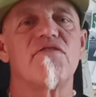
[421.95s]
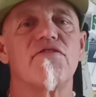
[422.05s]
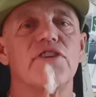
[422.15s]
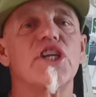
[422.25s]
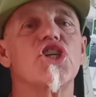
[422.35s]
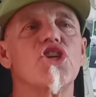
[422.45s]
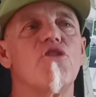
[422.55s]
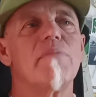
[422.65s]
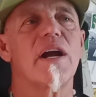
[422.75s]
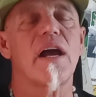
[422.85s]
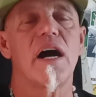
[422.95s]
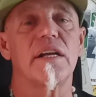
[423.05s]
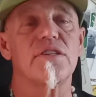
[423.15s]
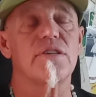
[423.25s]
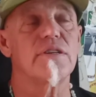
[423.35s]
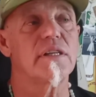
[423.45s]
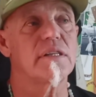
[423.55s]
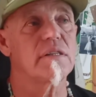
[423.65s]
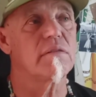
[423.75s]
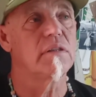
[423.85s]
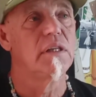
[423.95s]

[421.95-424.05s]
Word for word: and freak show Americana has turned into.